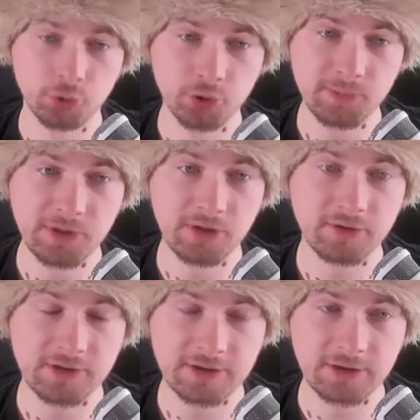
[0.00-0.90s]
truce,
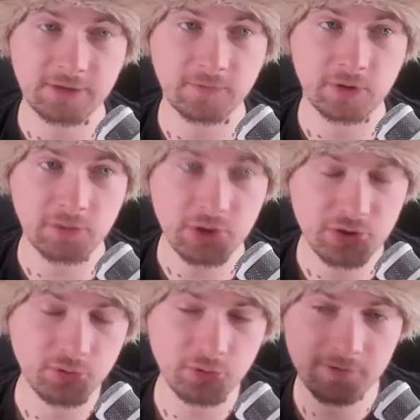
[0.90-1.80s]
because uh, for the
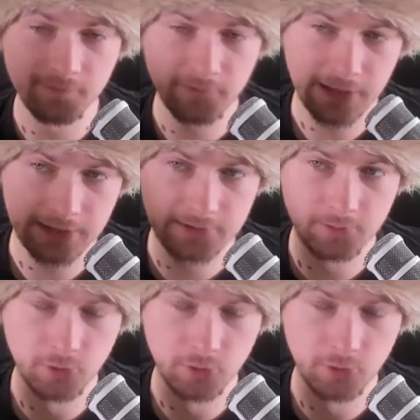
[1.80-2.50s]
mission to invite the